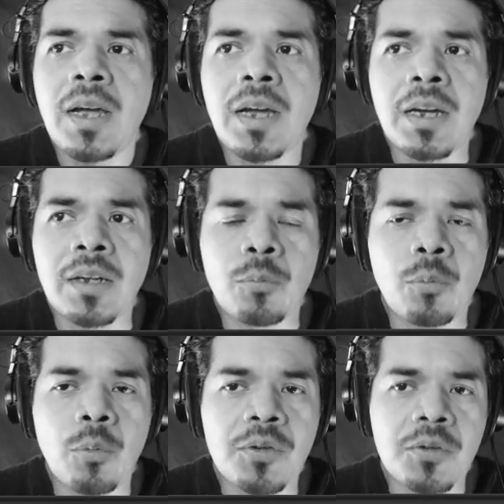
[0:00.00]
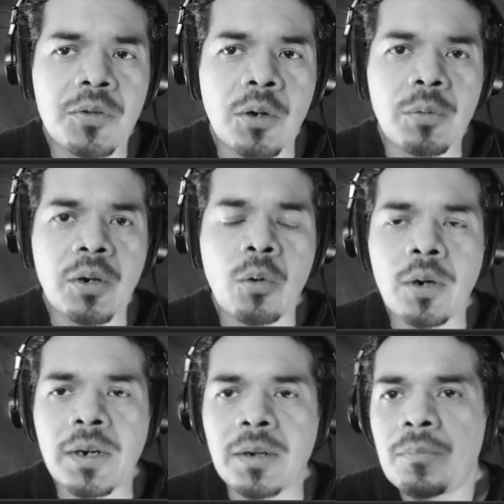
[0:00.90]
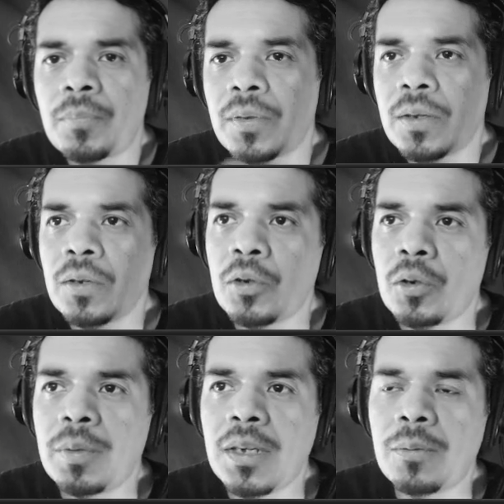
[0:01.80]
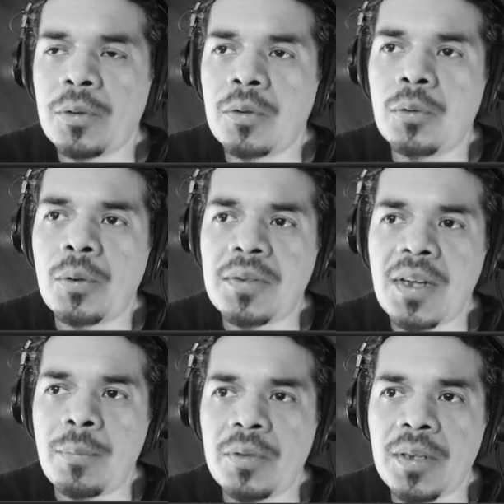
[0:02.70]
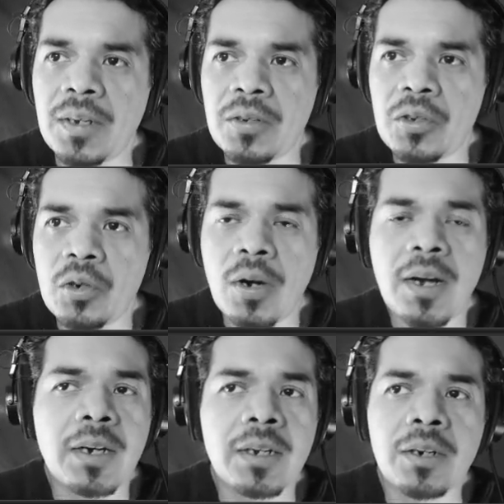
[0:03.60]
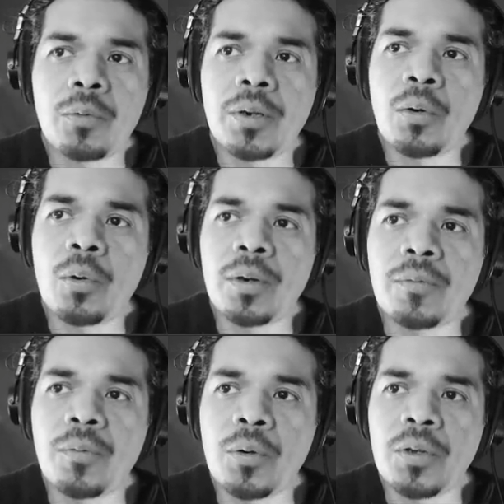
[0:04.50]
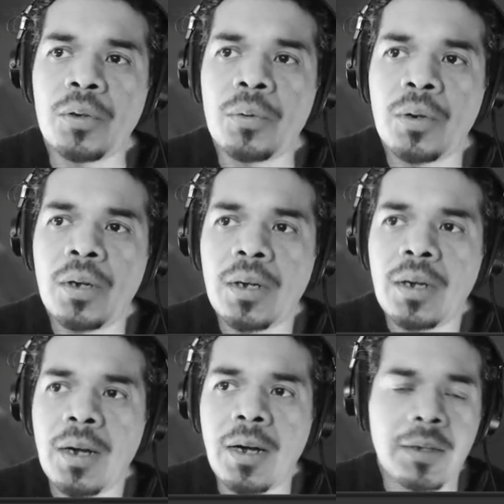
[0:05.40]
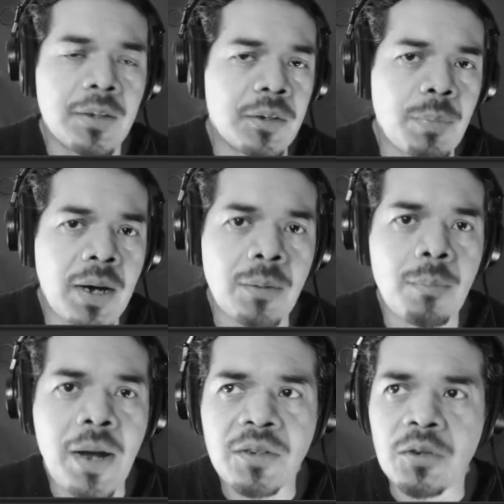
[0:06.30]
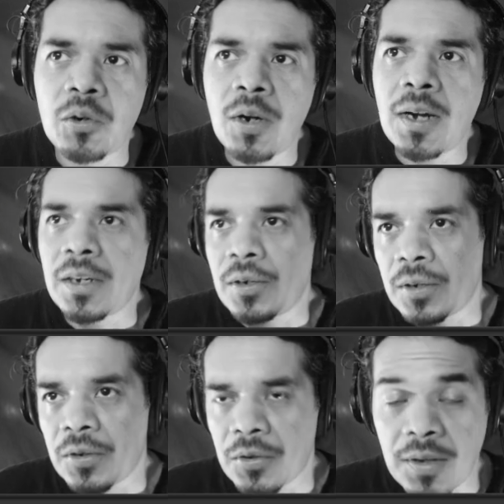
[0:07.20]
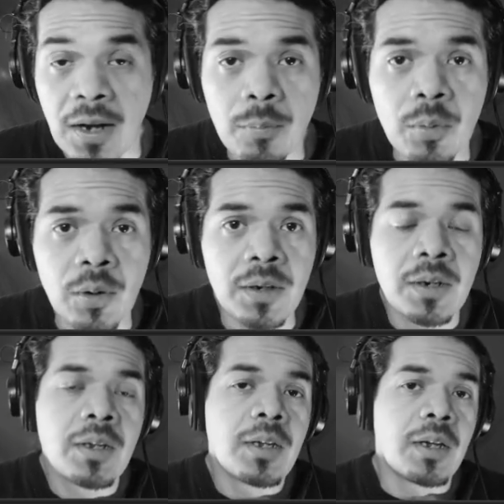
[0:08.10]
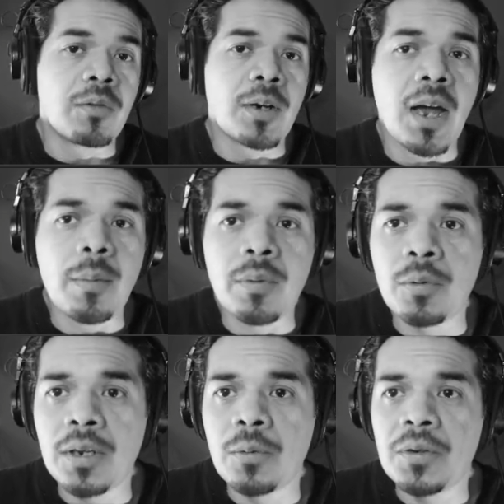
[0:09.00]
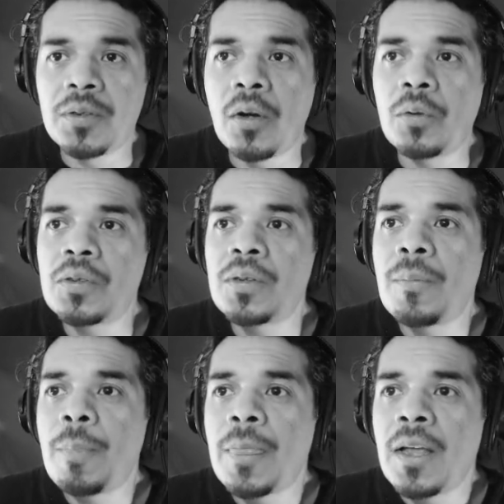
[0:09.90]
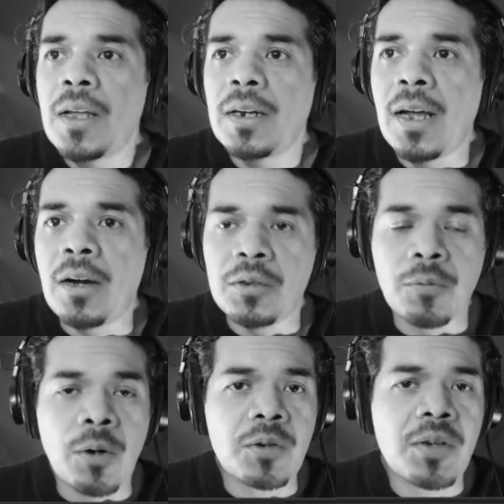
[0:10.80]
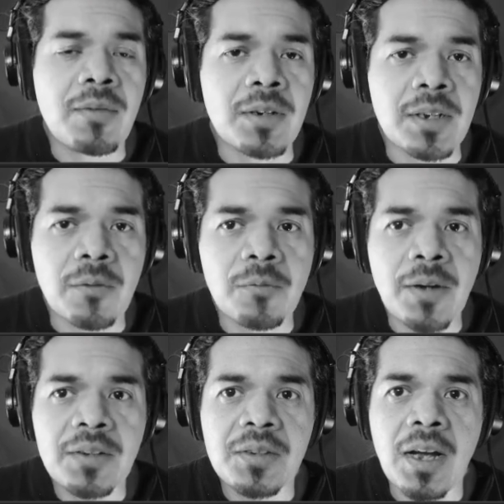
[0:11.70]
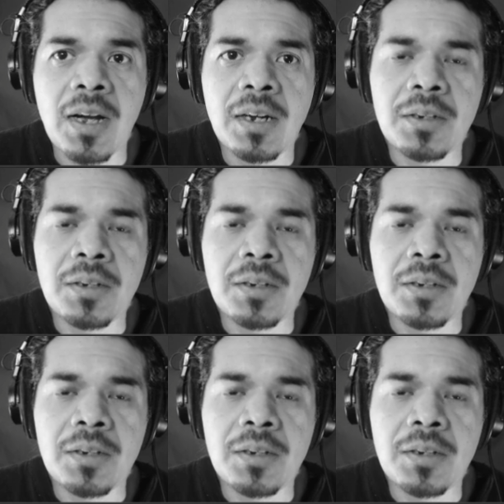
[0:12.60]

and once you start recording you should be able to do a simultaneous track, and it'll record it for you at this bottom master track, and you can just output it if you're happy with the results. Now, as far as having the effects on